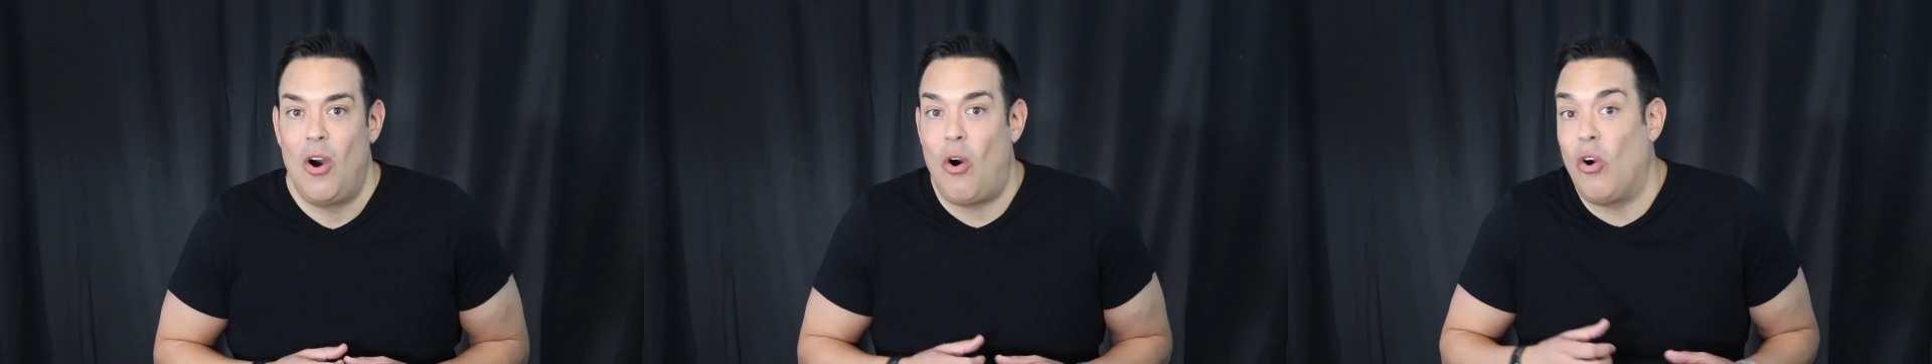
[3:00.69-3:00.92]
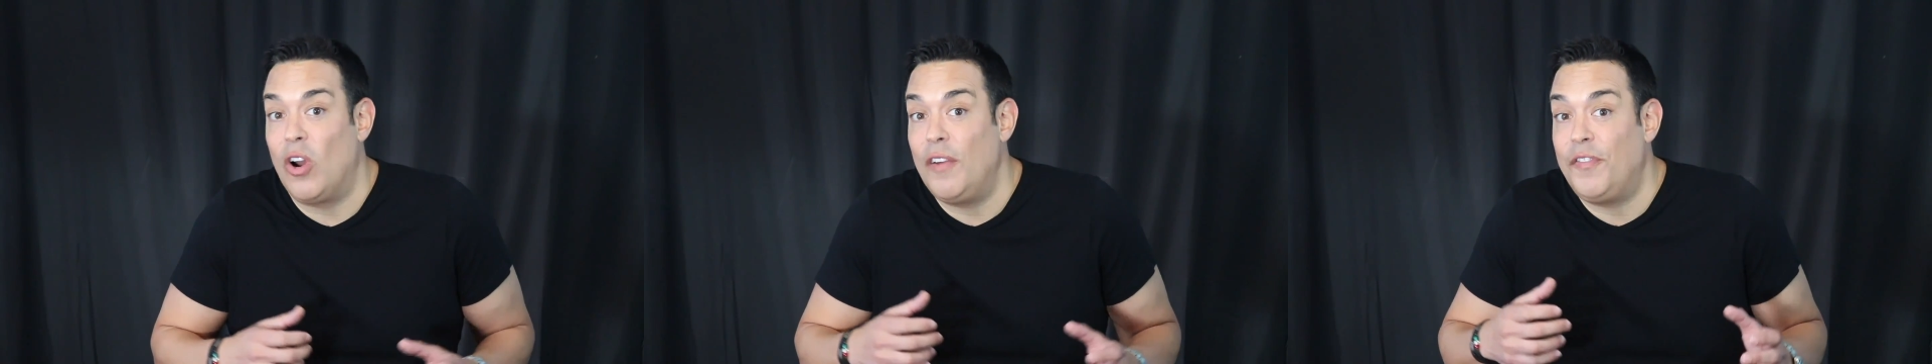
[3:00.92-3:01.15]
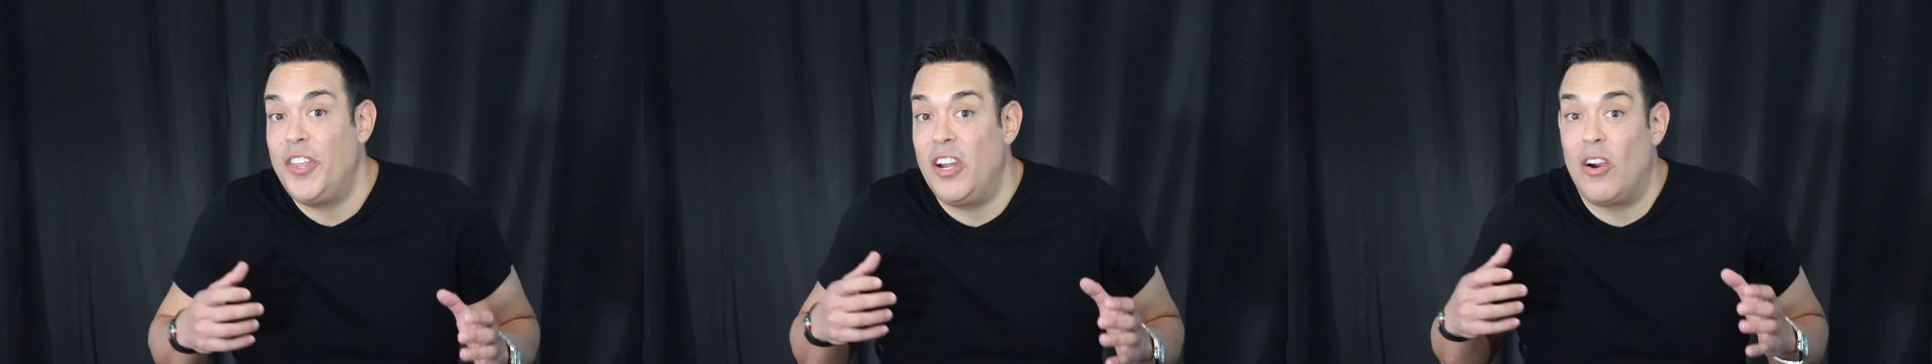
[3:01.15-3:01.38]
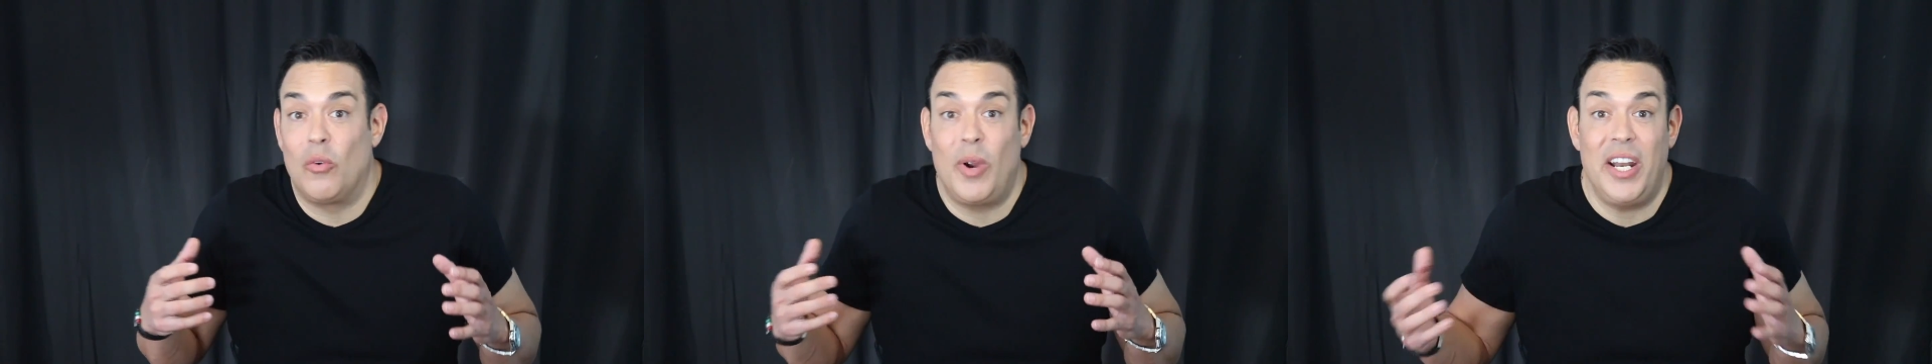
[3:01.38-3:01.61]
Or if
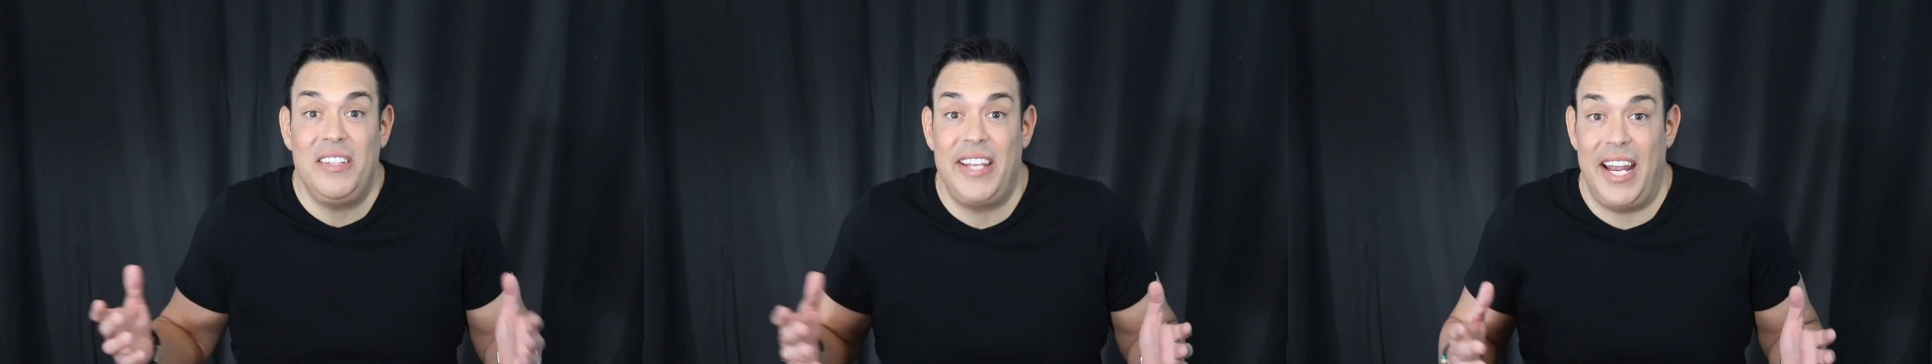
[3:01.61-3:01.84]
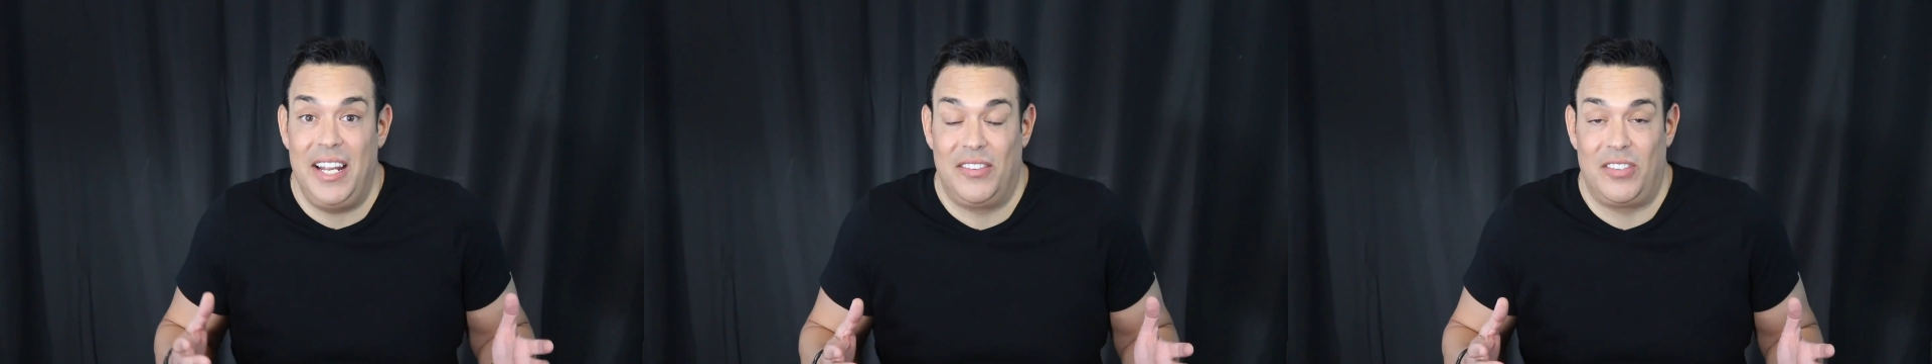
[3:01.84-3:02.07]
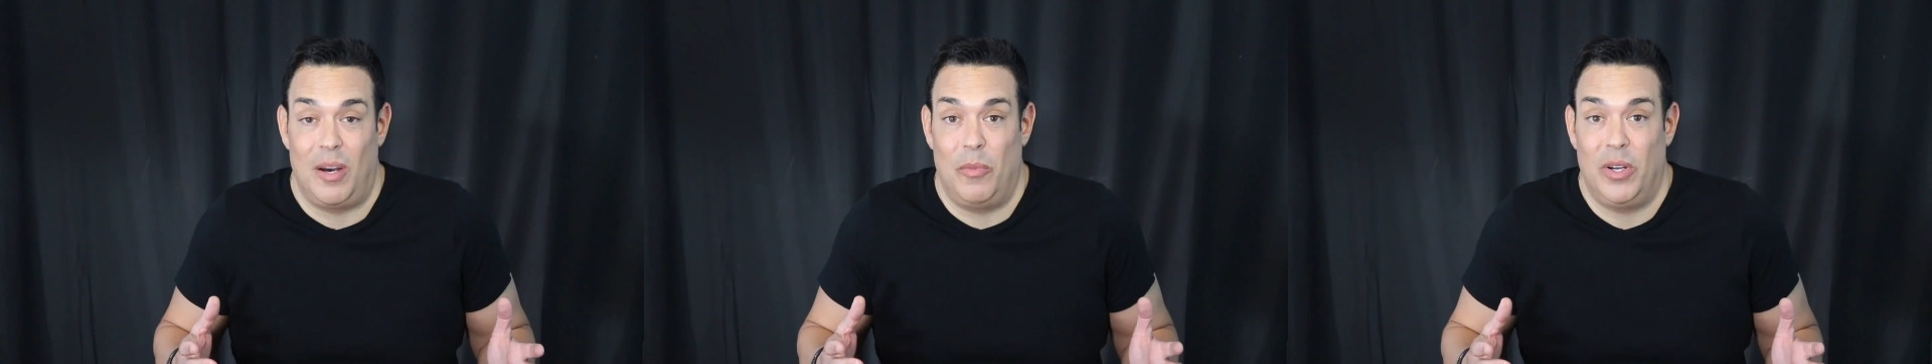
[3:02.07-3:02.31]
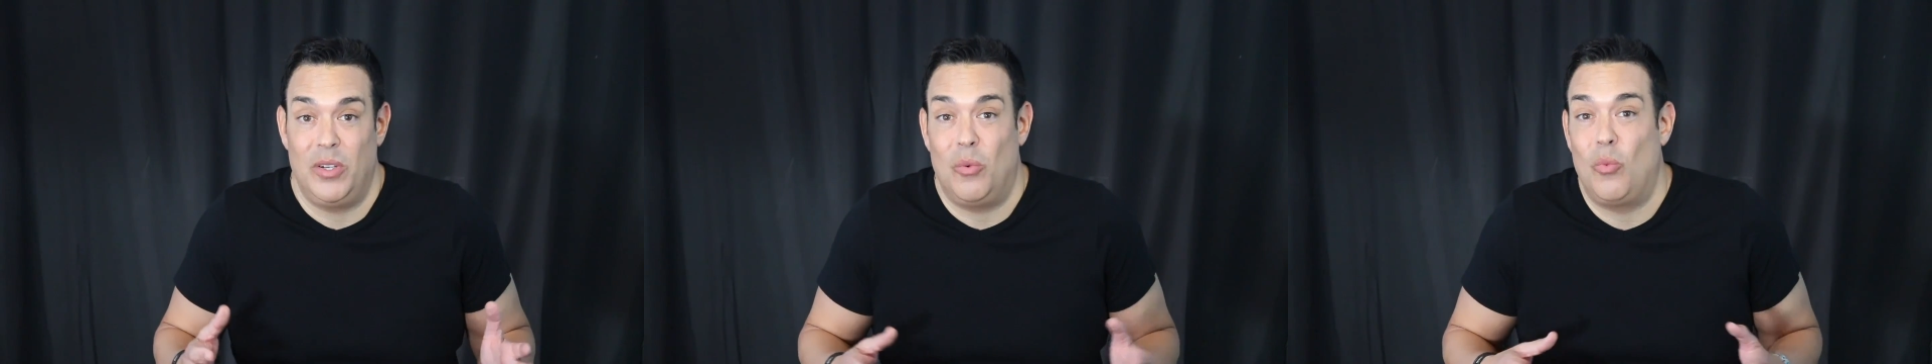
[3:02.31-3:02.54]
they're already dating
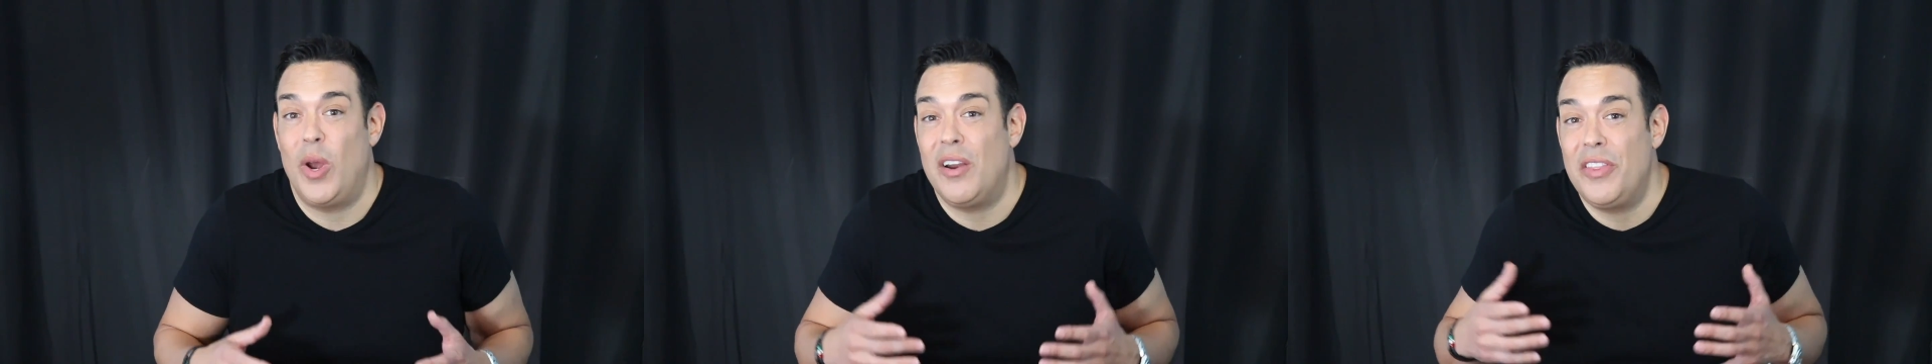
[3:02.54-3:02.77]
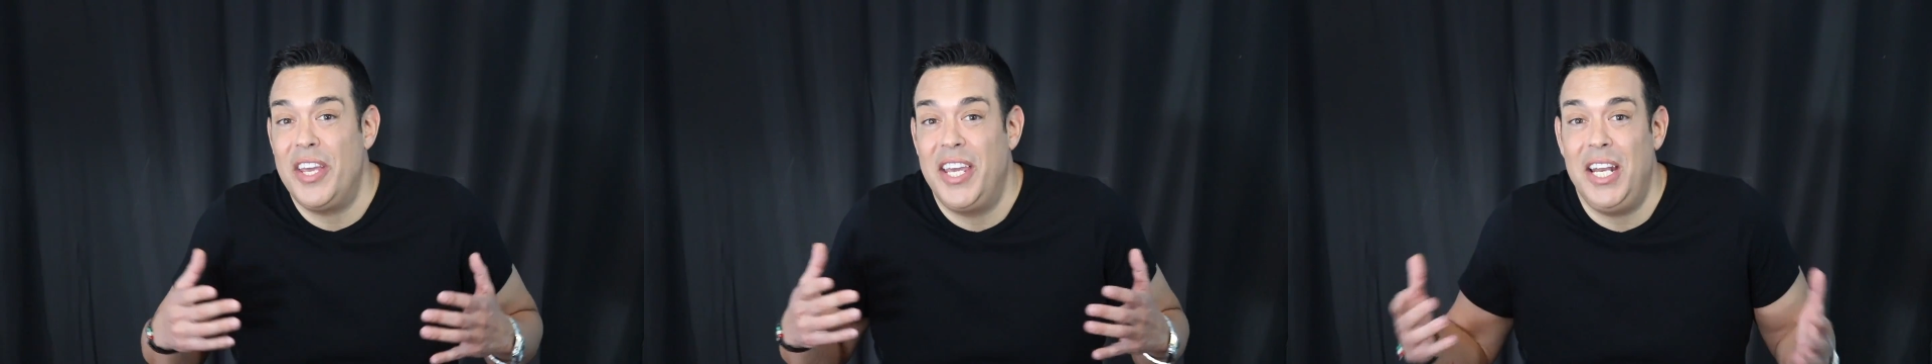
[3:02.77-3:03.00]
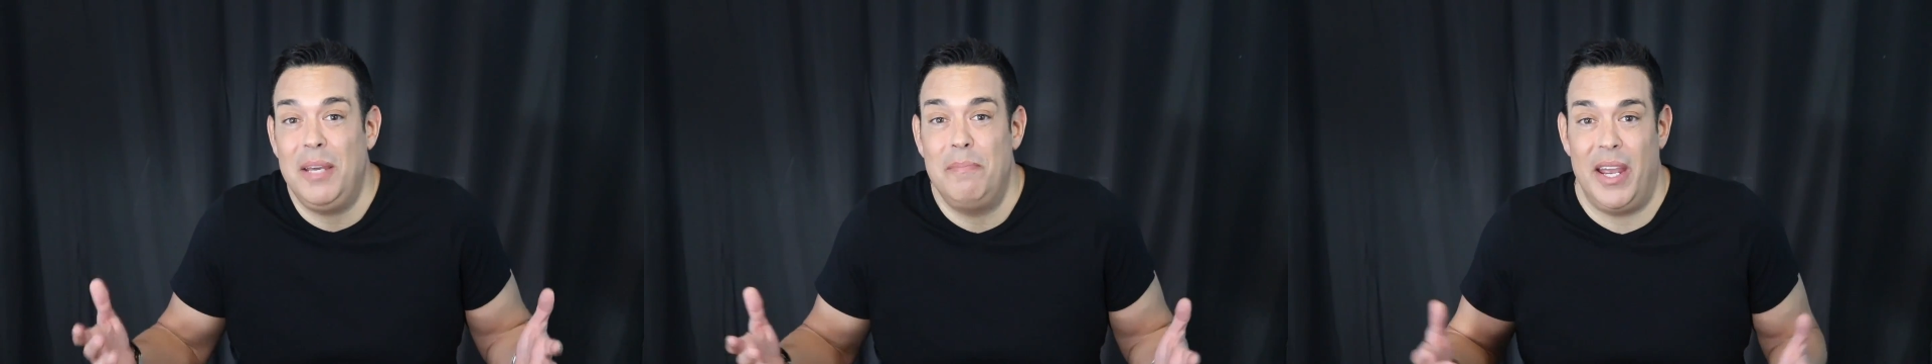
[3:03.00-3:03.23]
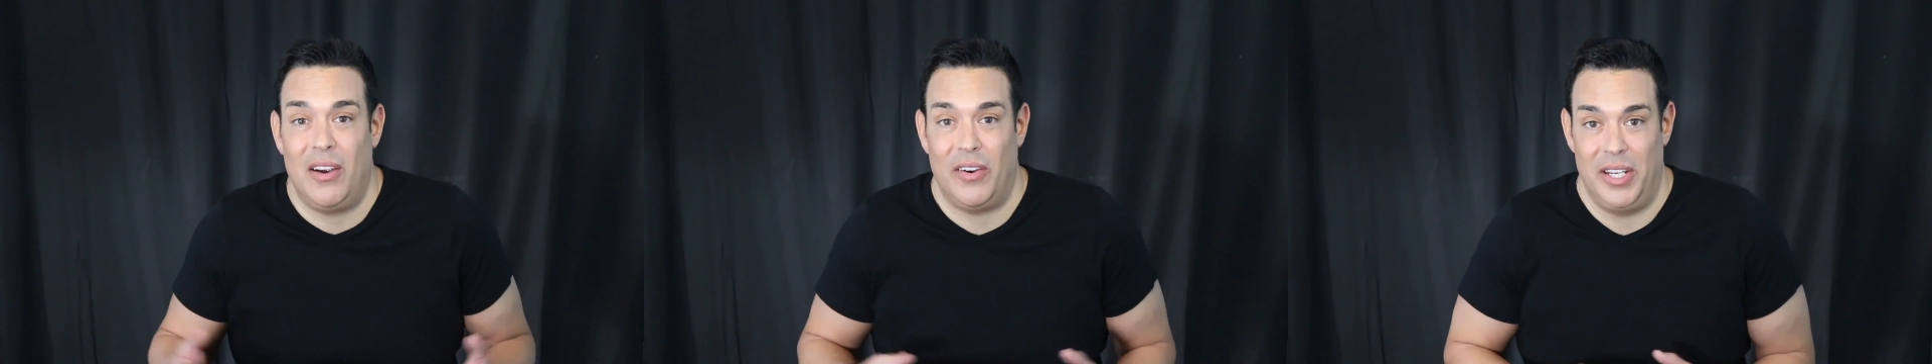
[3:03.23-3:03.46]
someone, when are they getting
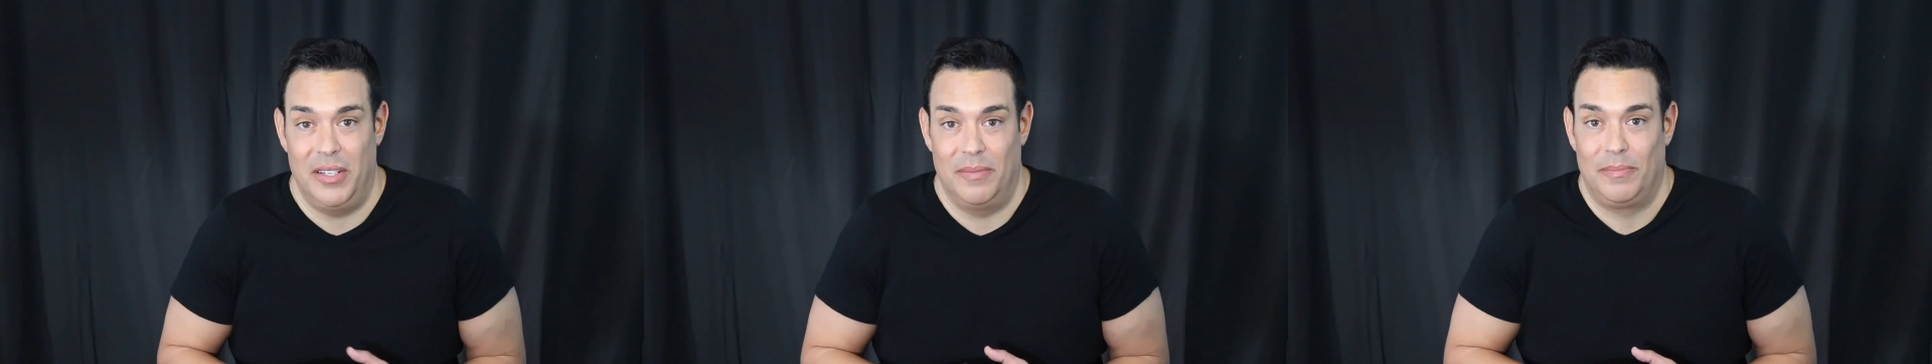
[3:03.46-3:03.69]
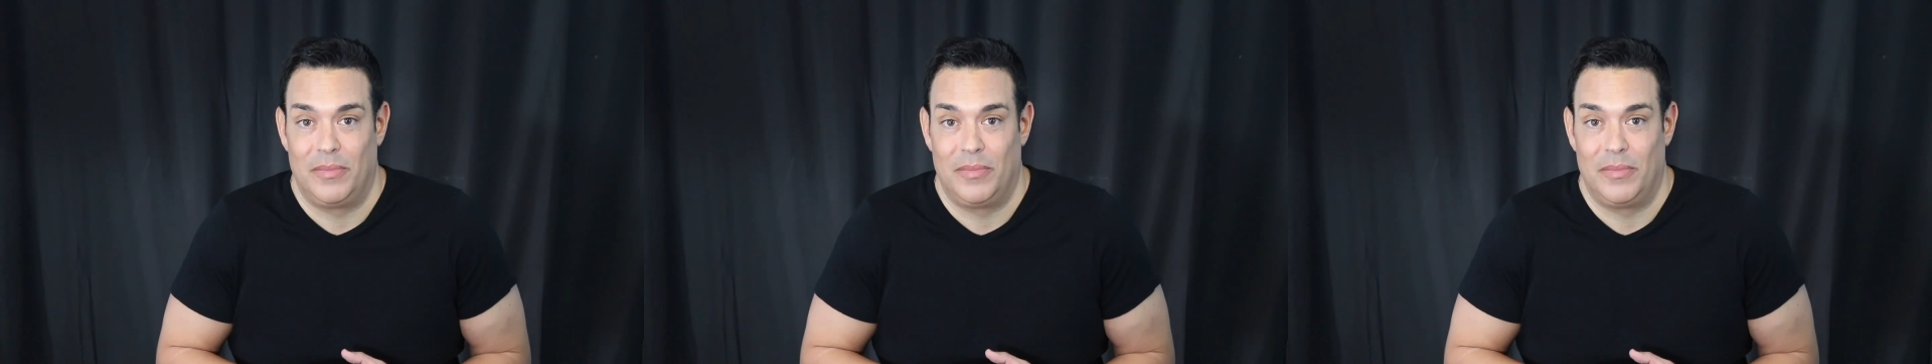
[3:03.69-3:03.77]
married?